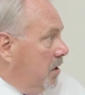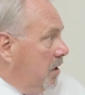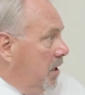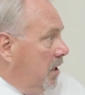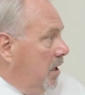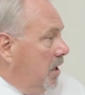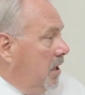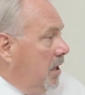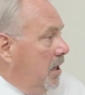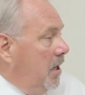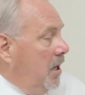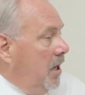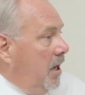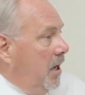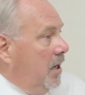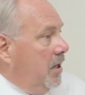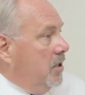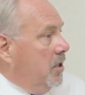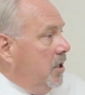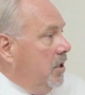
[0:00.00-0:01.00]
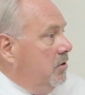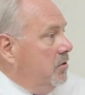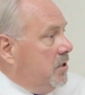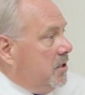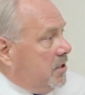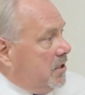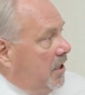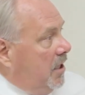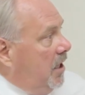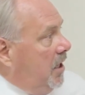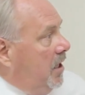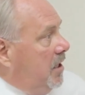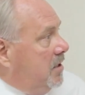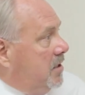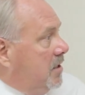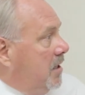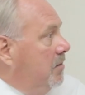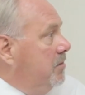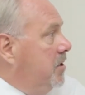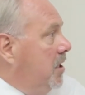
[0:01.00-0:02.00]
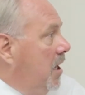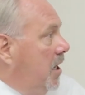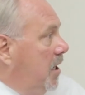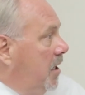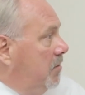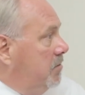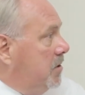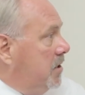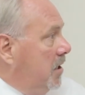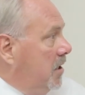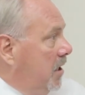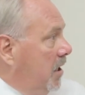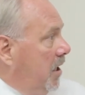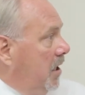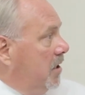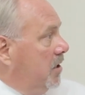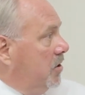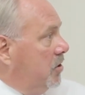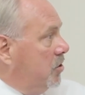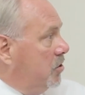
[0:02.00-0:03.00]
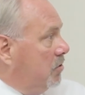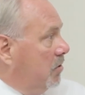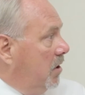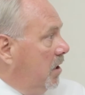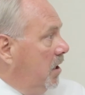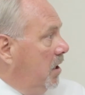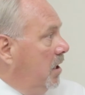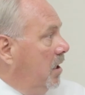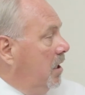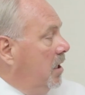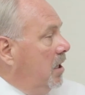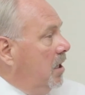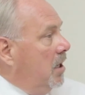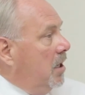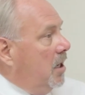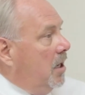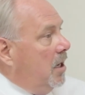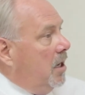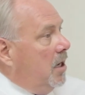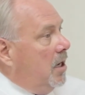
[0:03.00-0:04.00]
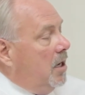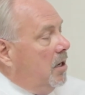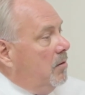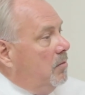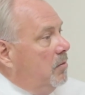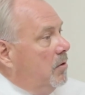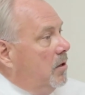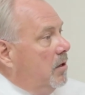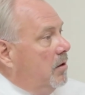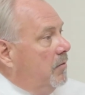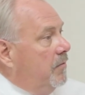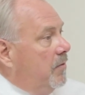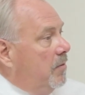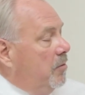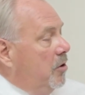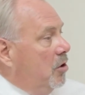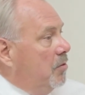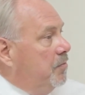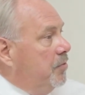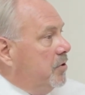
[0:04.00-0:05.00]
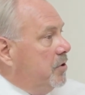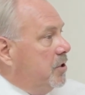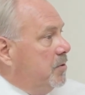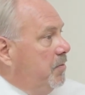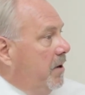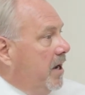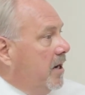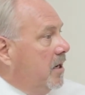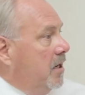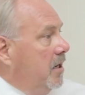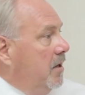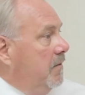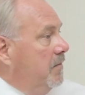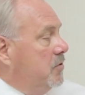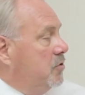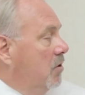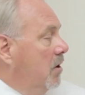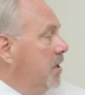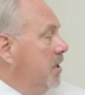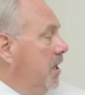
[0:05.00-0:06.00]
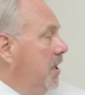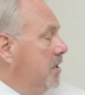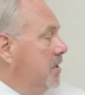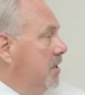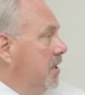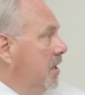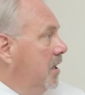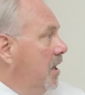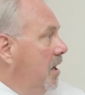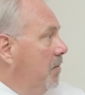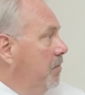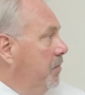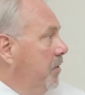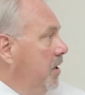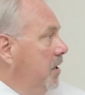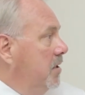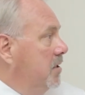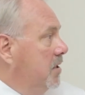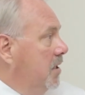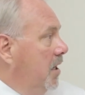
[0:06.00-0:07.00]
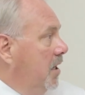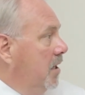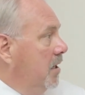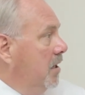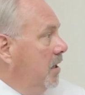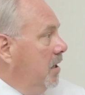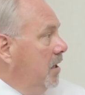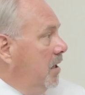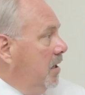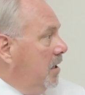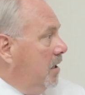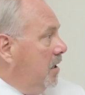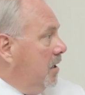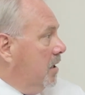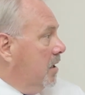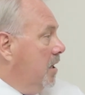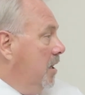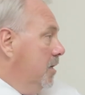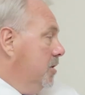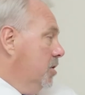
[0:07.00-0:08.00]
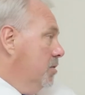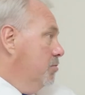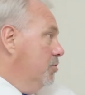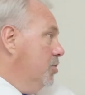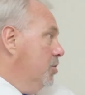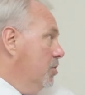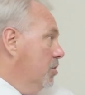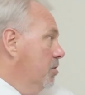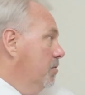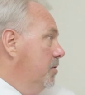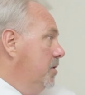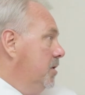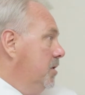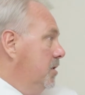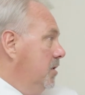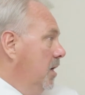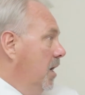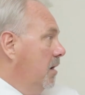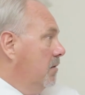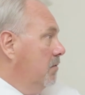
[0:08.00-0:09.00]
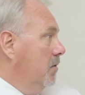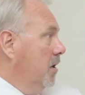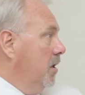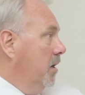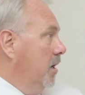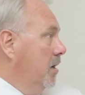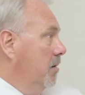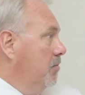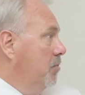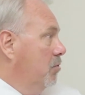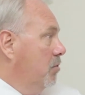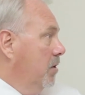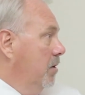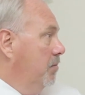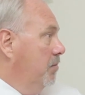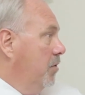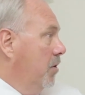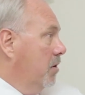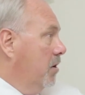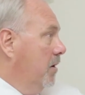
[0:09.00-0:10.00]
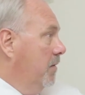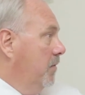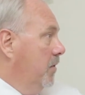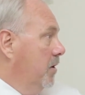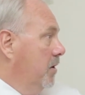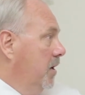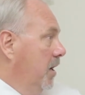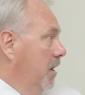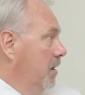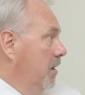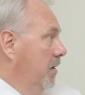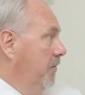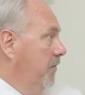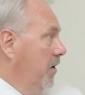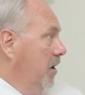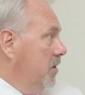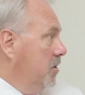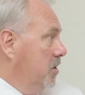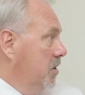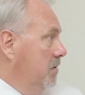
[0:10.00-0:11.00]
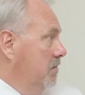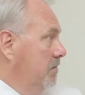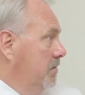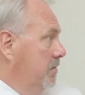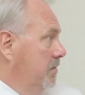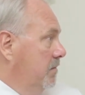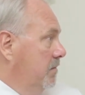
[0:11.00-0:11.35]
Do you see sometimes in the industry, from your perspective, drug testing companies that customer service is not really an important part of their daily function?